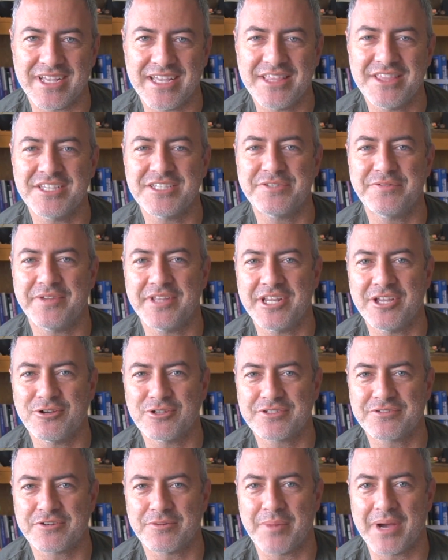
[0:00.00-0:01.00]
and this video
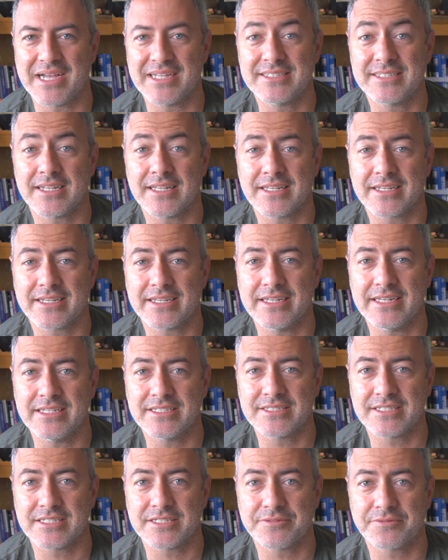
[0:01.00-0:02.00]
is for my
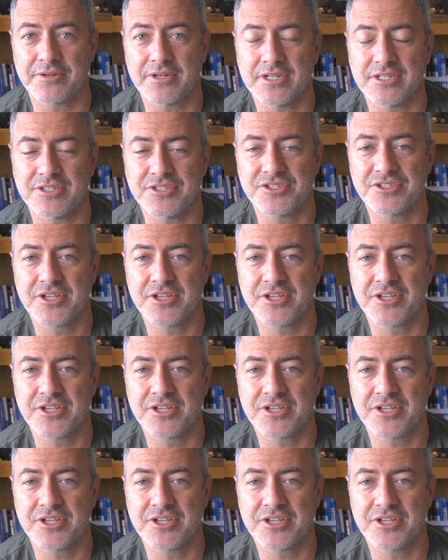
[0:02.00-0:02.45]
telekinesis friends.